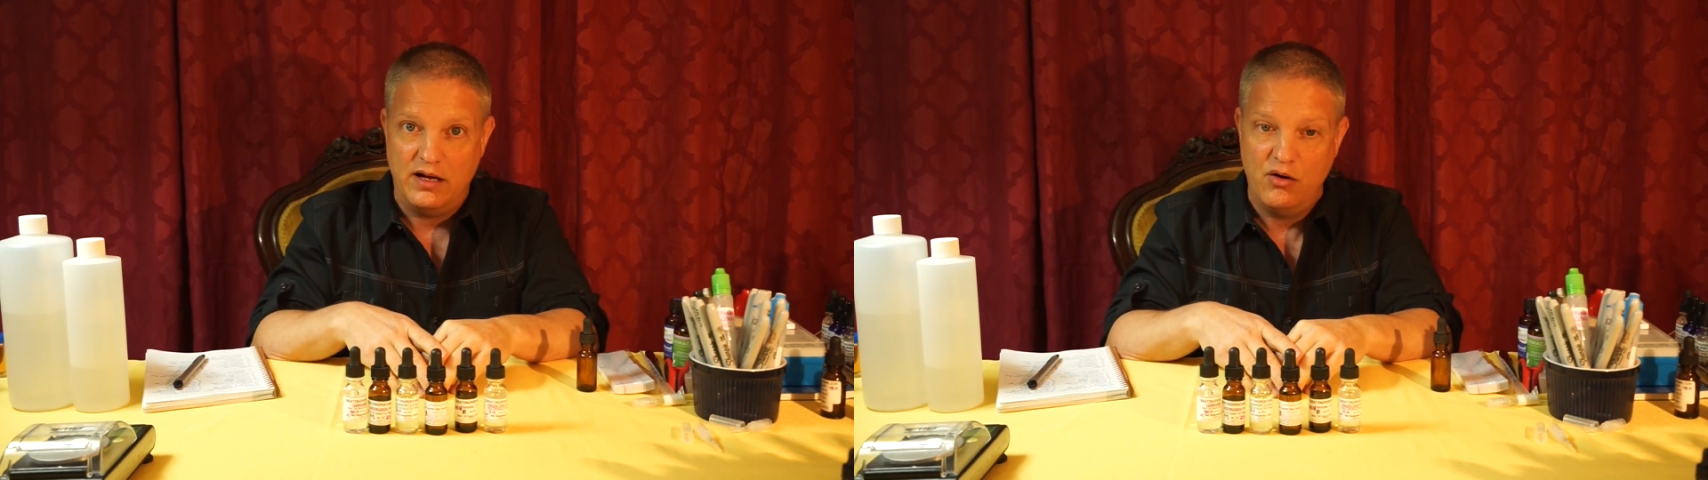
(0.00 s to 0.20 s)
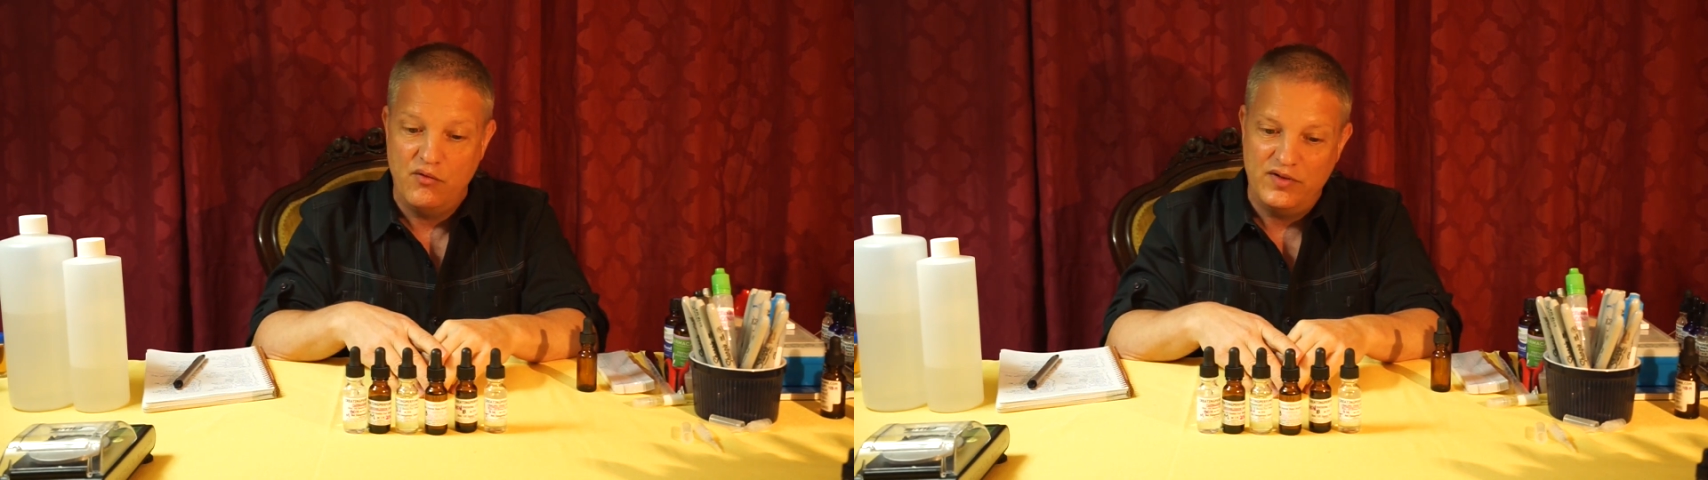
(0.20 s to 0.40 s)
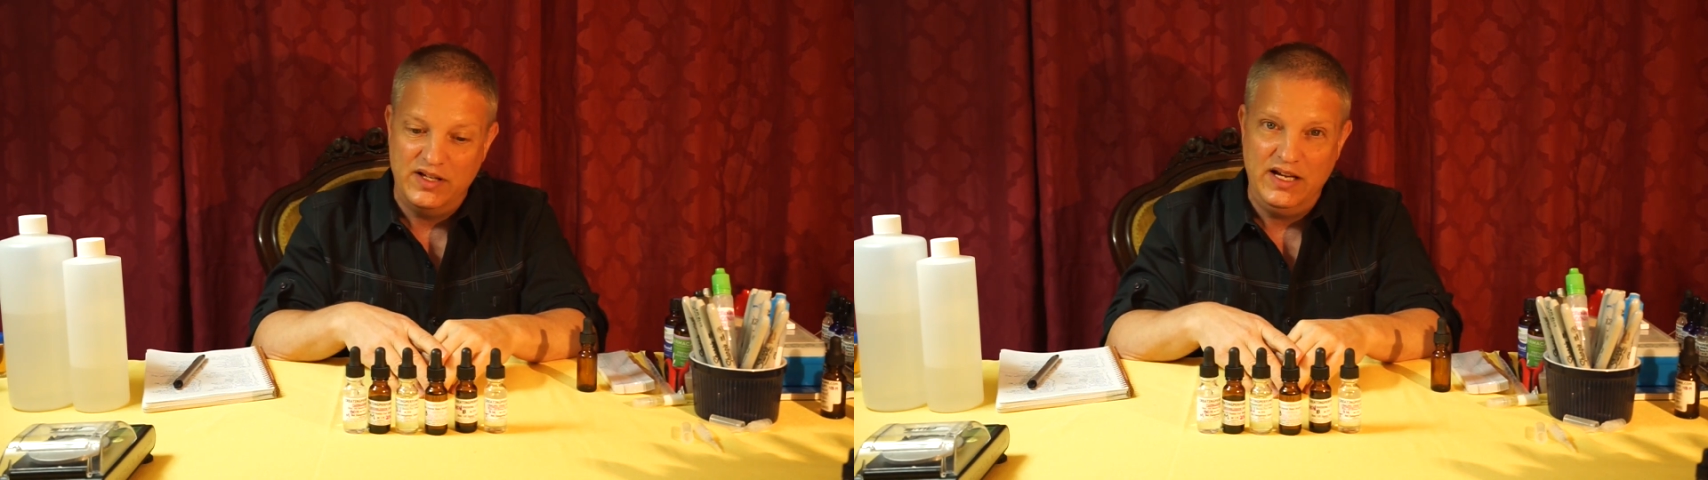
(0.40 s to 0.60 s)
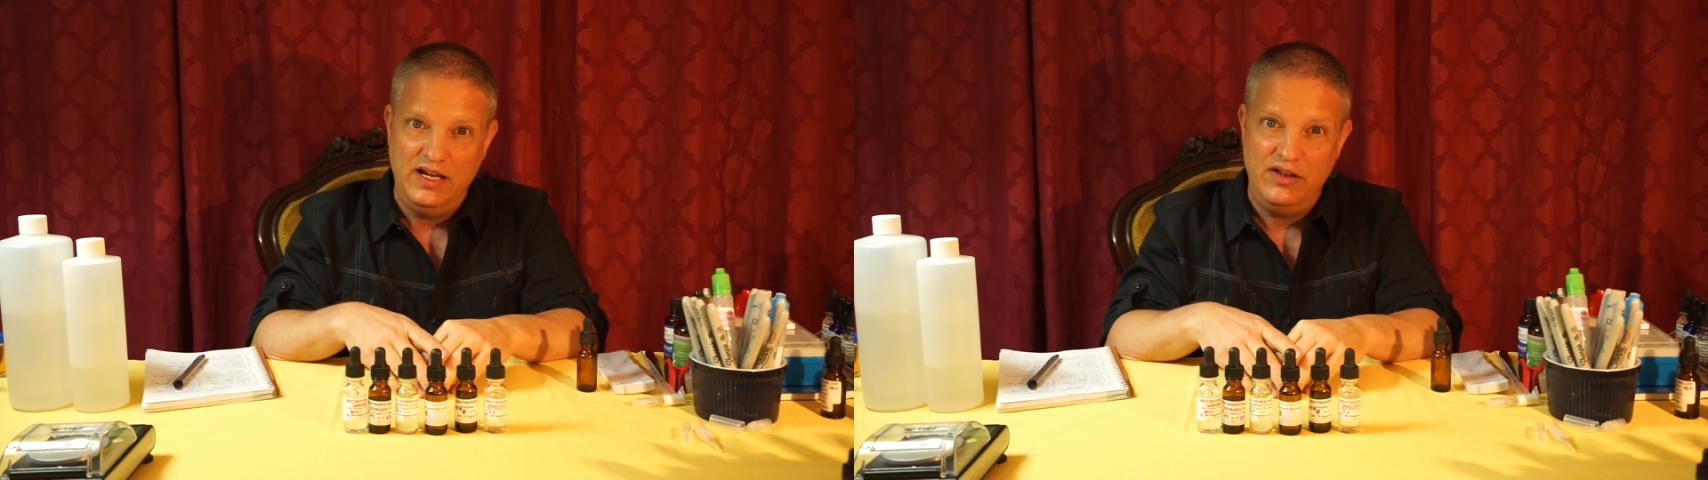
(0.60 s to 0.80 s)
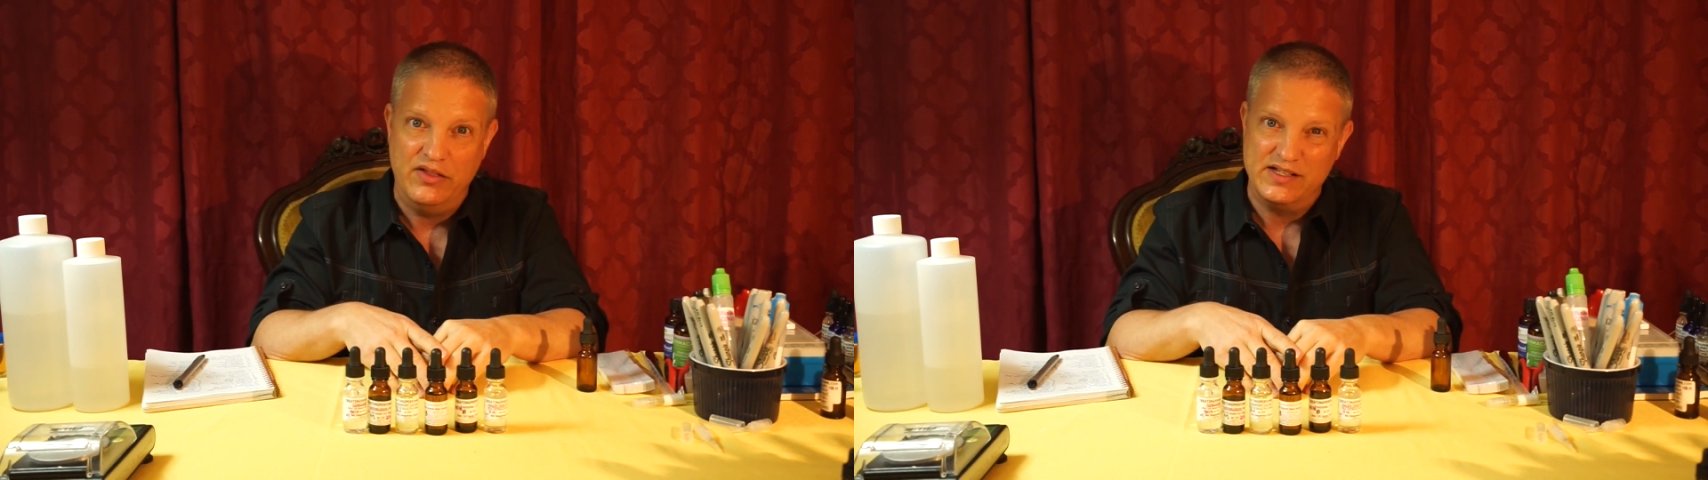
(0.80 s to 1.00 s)

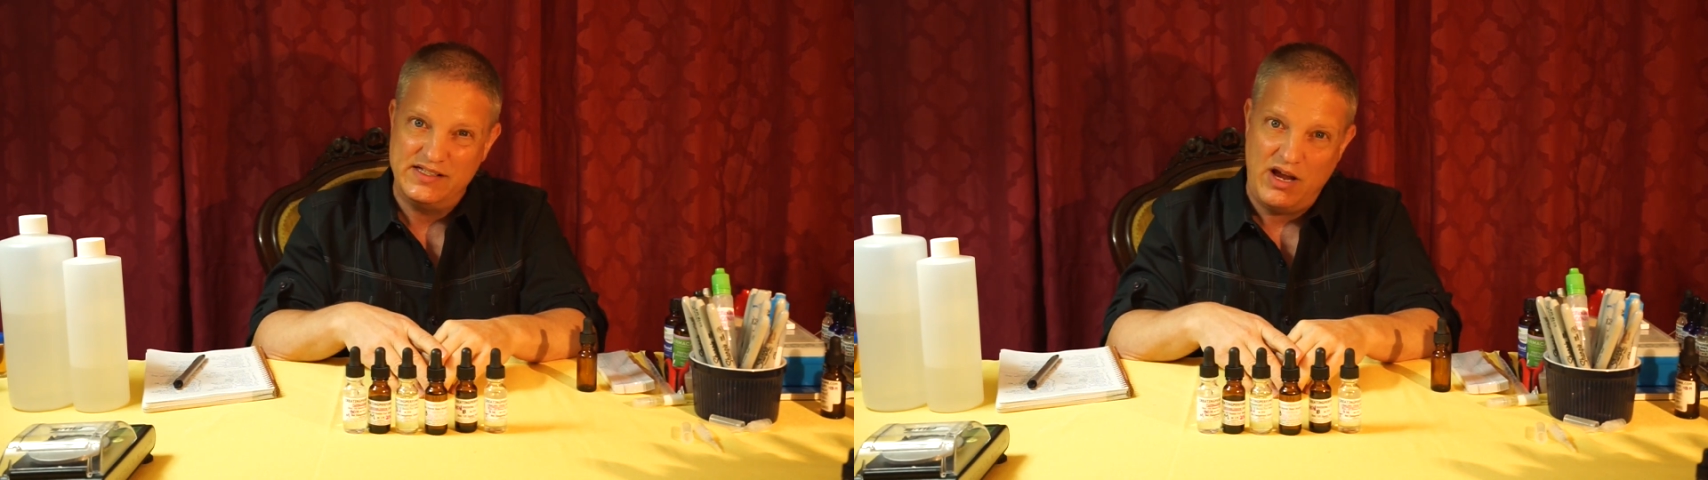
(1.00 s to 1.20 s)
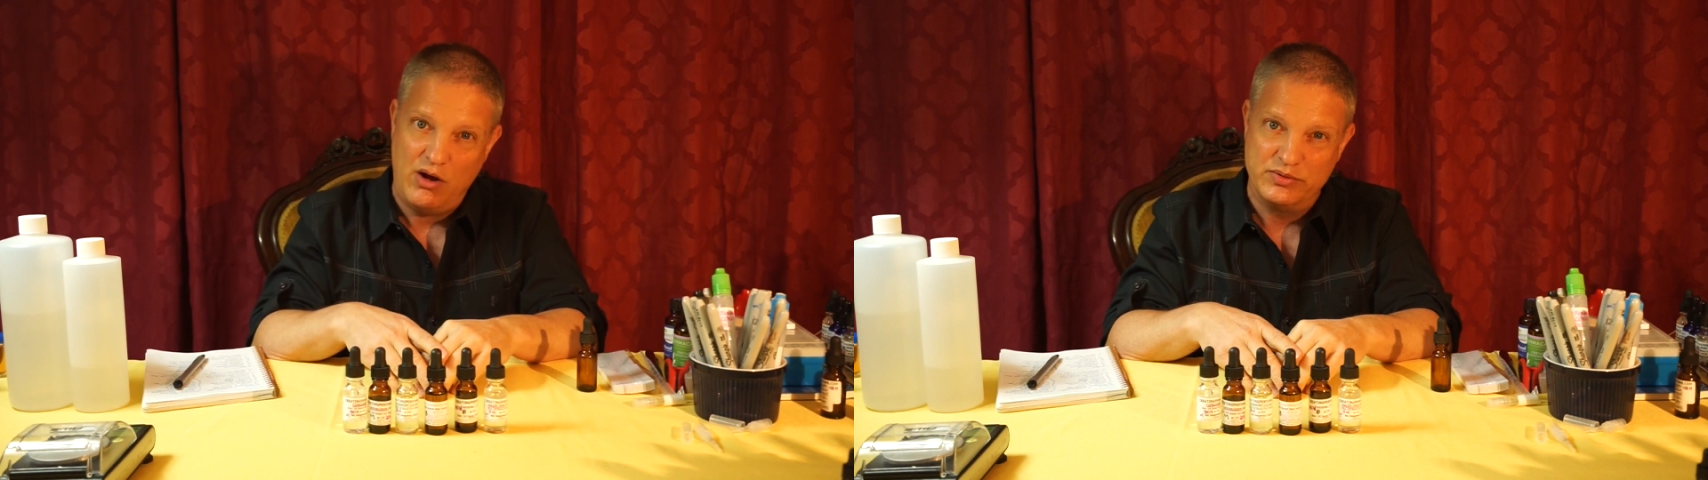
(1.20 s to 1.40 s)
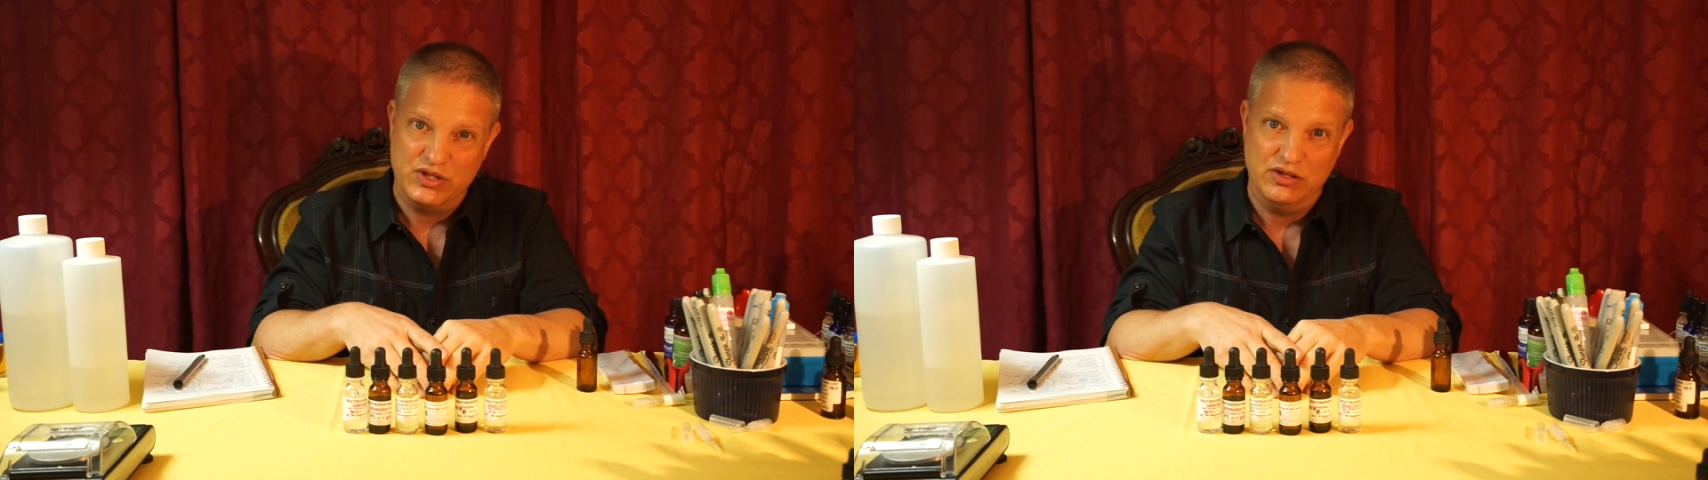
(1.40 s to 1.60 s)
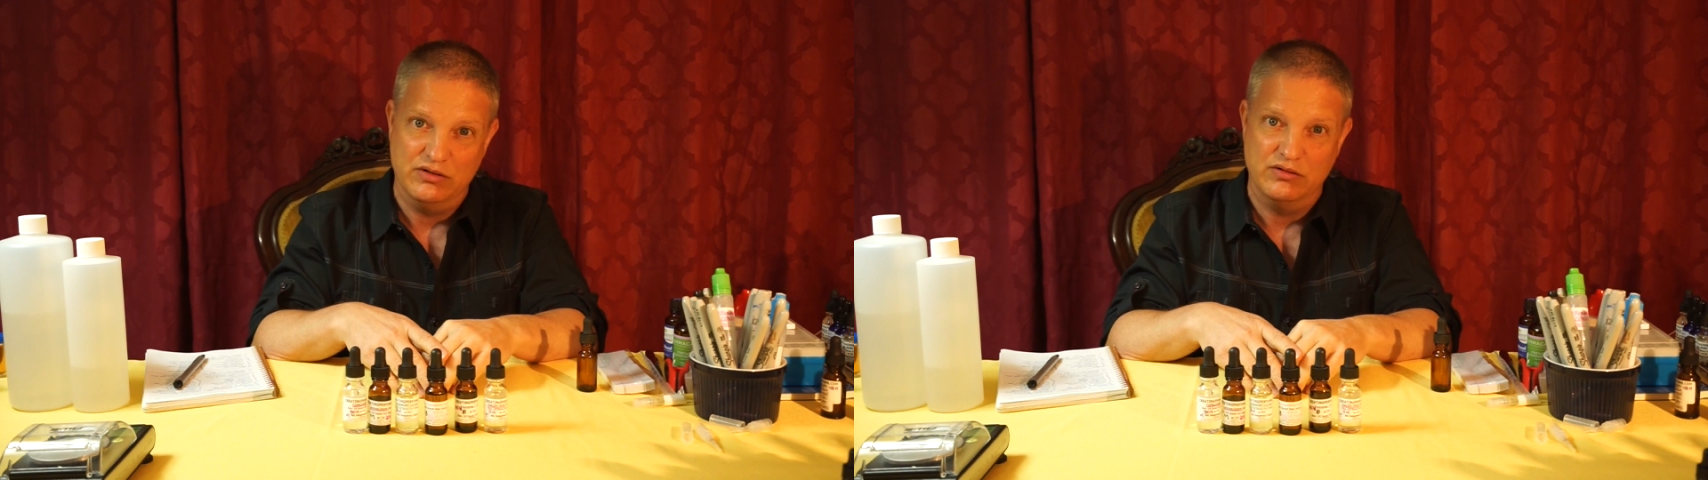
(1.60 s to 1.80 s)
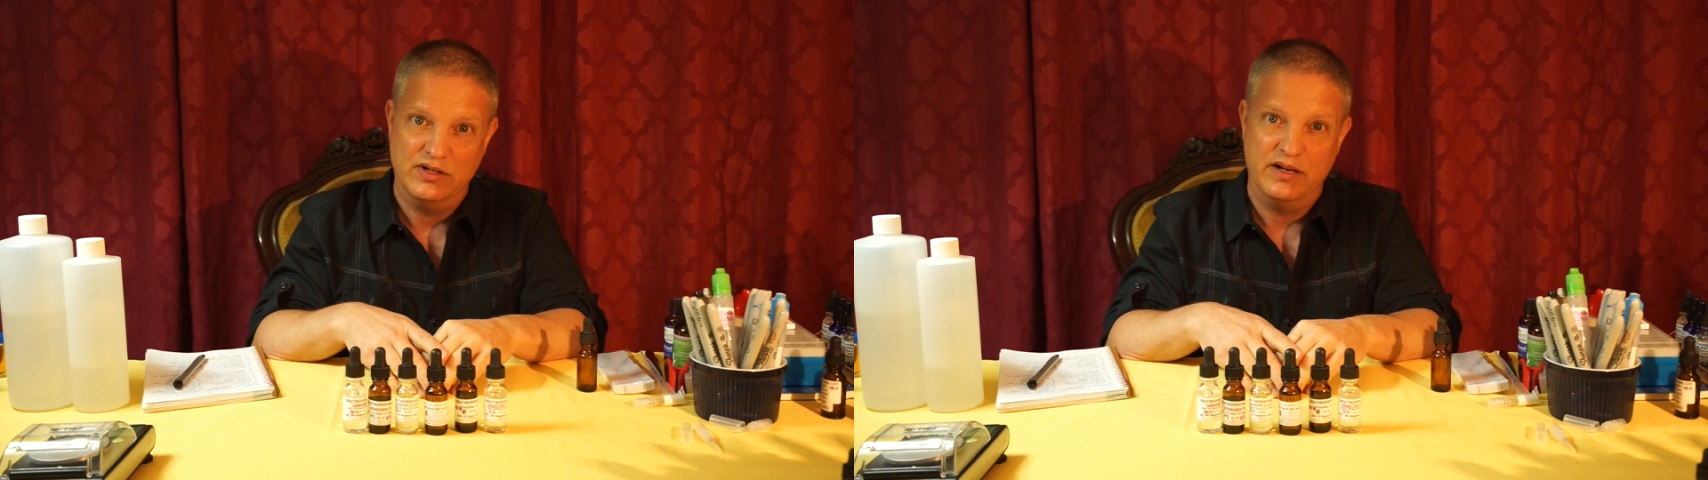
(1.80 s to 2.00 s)
Hopefully this helps you